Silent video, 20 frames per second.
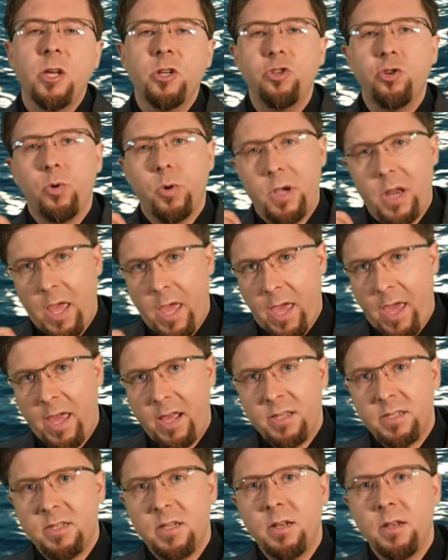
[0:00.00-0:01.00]
to an
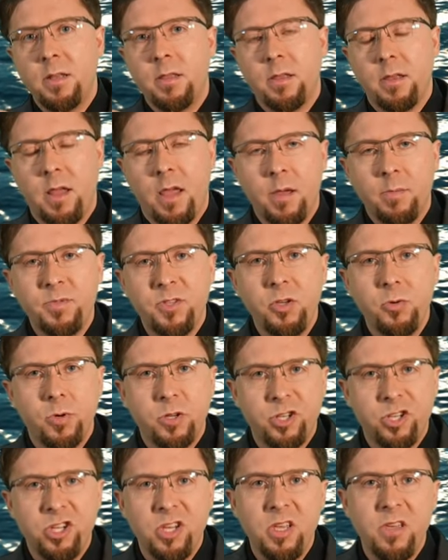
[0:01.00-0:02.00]
asset that helps you
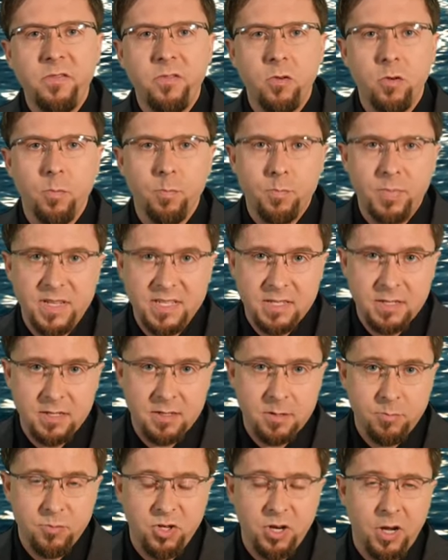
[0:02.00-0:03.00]
achieve your business
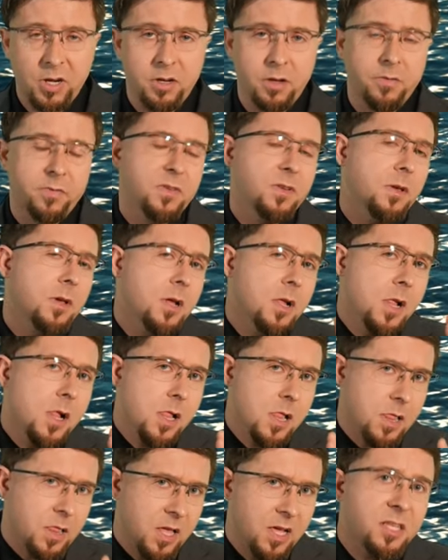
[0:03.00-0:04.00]
objectives.
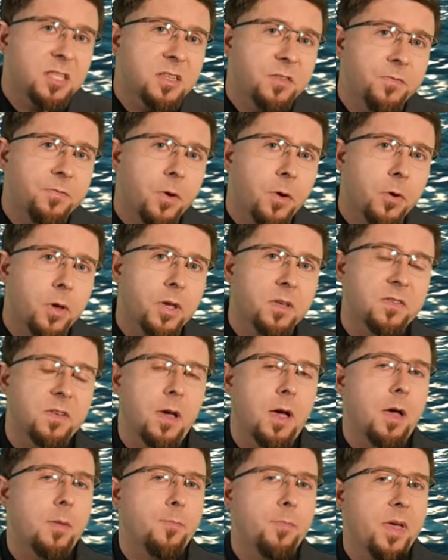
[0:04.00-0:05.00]
Let's focus
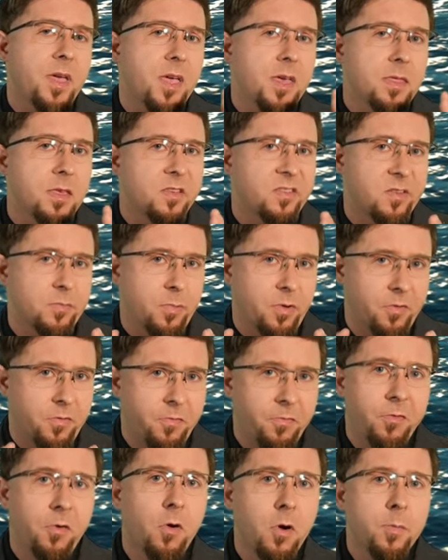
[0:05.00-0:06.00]
on making this a
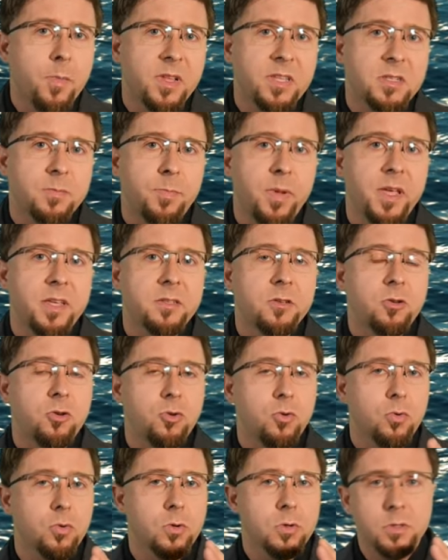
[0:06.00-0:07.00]
performance-based
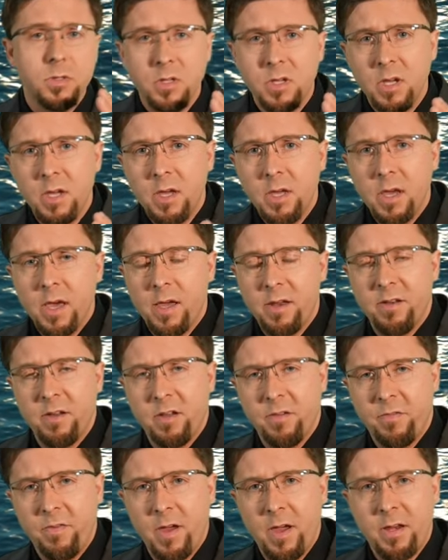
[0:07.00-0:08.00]
tools and
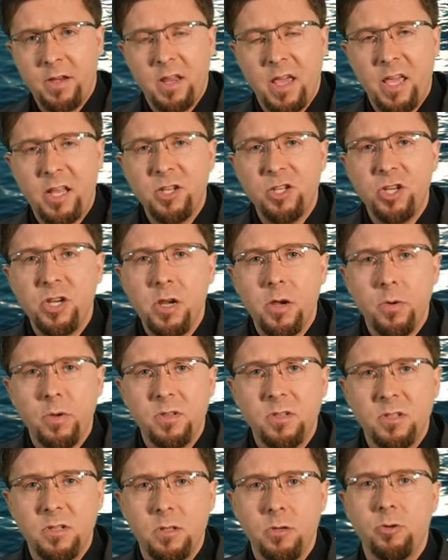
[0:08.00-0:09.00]
find engineering
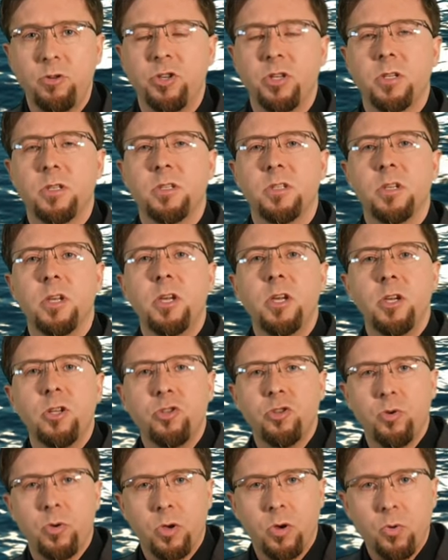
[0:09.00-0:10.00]
solutions
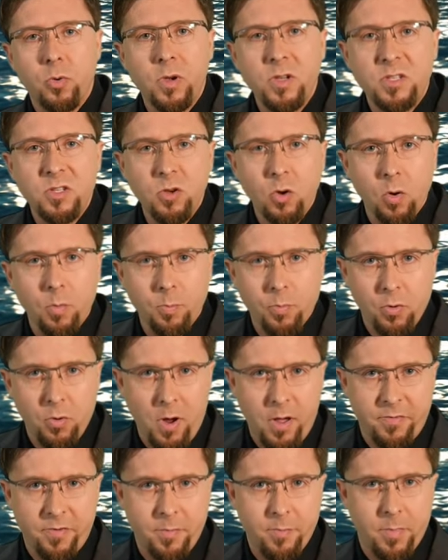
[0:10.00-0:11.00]
to increase your
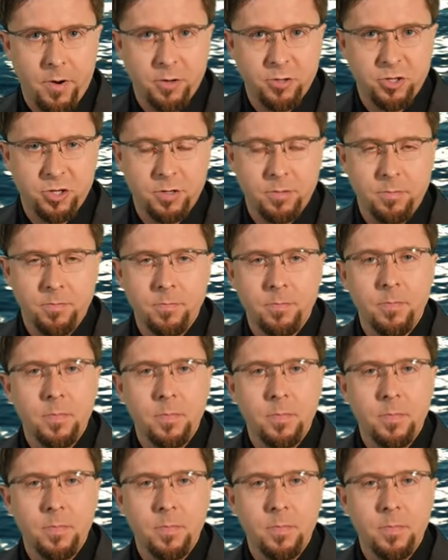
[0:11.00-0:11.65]
profit margin.